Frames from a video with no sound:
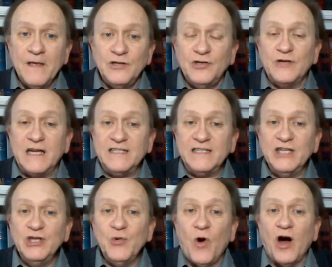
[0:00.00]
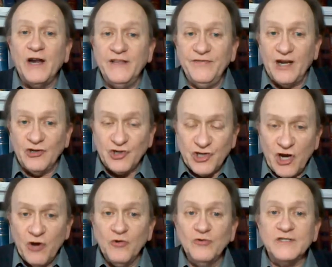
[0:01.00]
to continue on in their
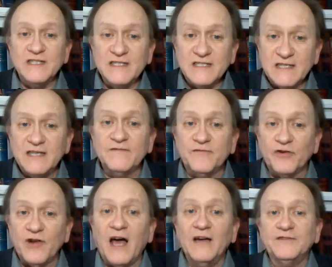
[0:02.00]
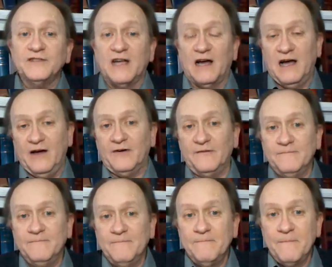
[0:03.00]
chosen sinful lifestyle,
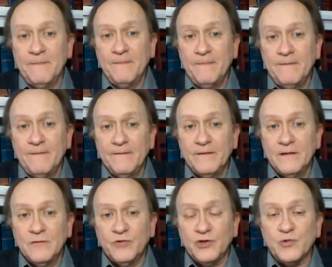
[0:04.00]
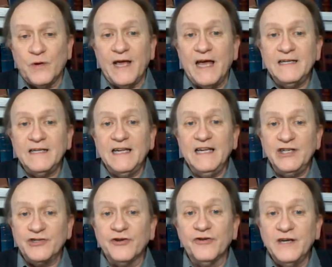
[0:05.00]
which would end in an
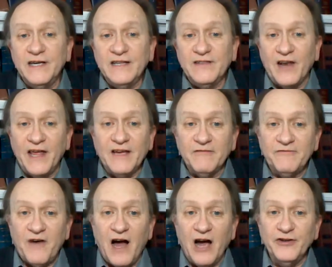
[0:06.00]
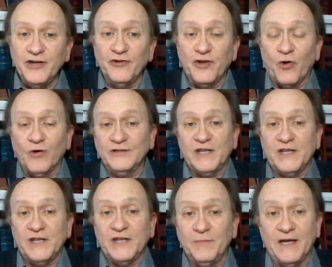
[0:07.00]
eternity in the lake of fire. The Lord's not
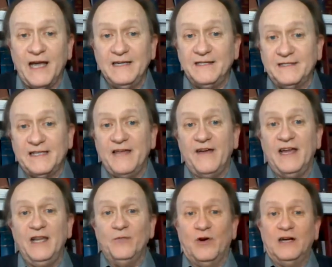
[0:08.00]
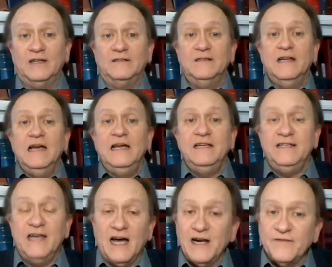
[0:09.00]
obligated to save anyone.
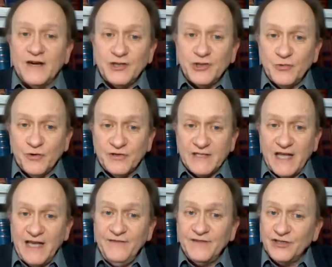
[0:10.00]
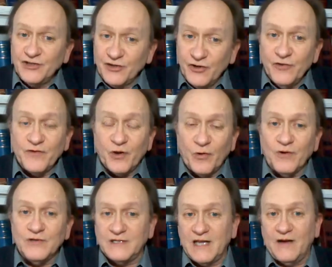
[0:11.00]
None of us who are saved deserve the
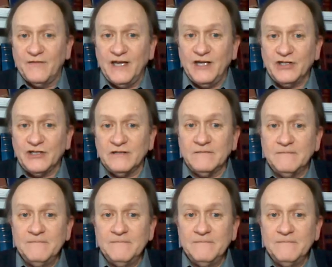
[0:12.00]
Lord's salvation.